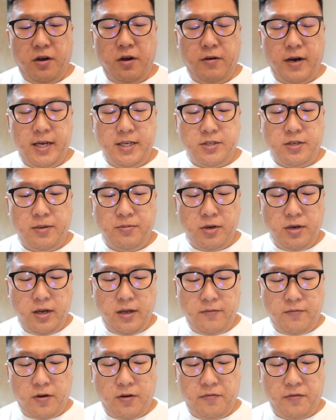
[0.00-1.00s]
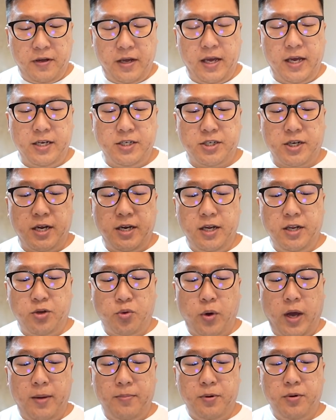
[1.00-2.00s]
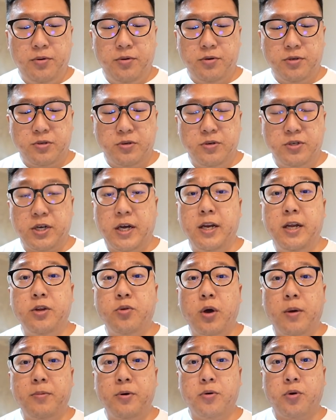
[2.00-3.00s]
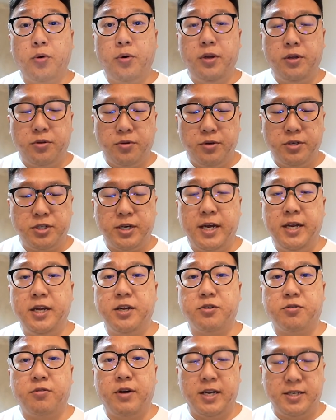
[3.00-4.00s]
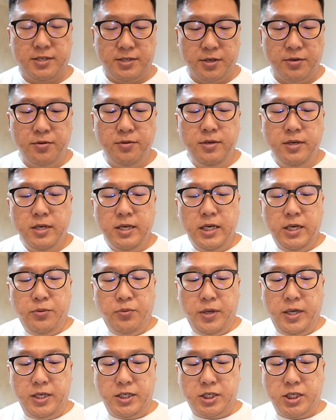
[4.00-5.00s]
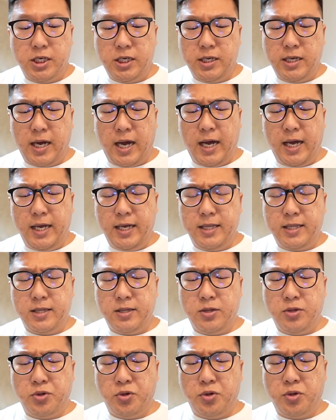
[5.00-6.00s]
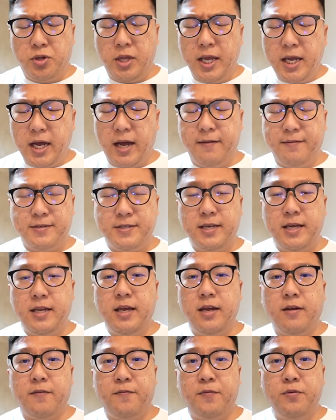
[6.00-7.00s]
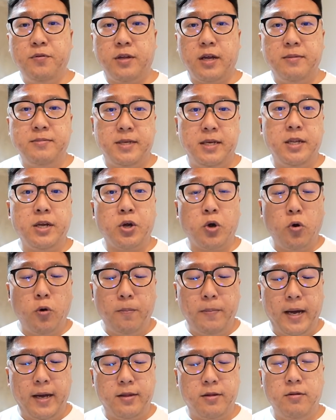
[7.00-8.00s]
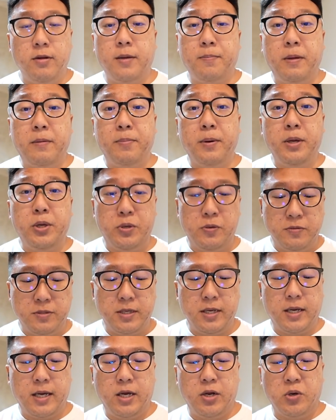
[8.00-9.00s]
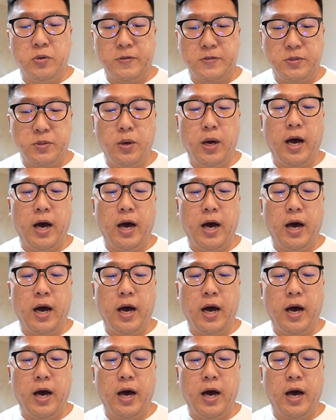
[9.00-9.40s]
Alright, so I'm going to evolve a Shiny Dwebble also. Shiny Dwebble going into a Shiny Crustle, which I think I've seen it a few times in the Go Battle League, people using it also.